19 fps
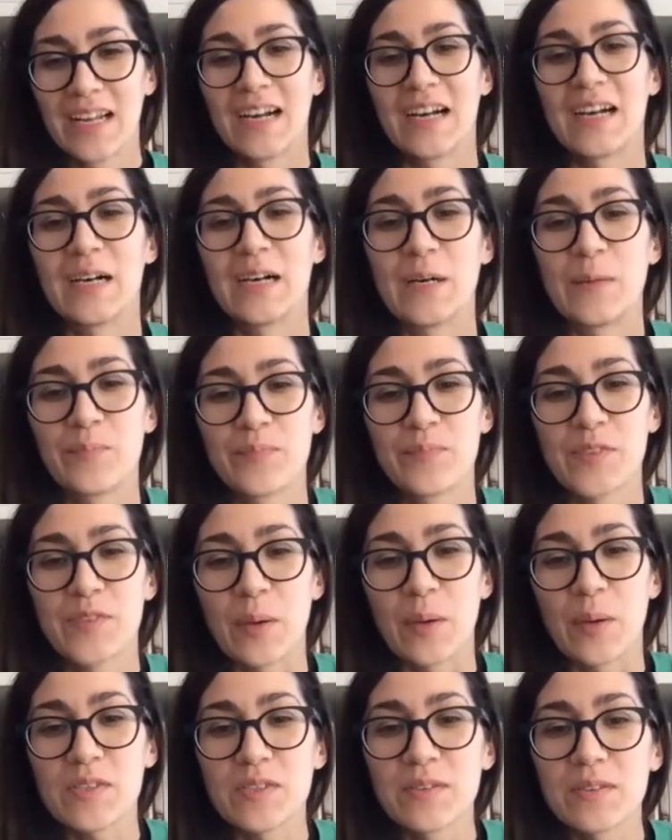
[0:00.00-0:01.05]
Um, so I'm
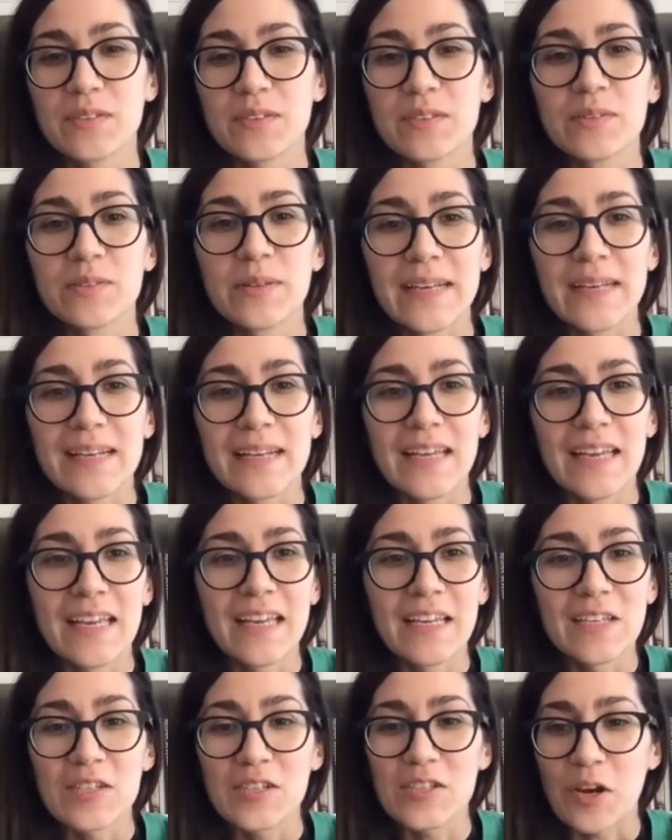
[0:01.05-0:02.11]
just going to
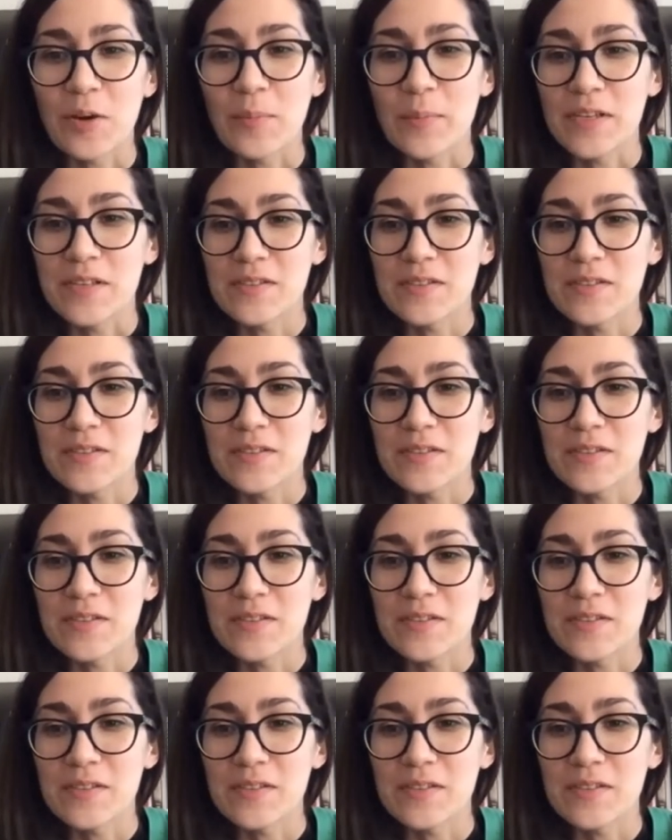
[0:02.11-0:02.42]
quickly share my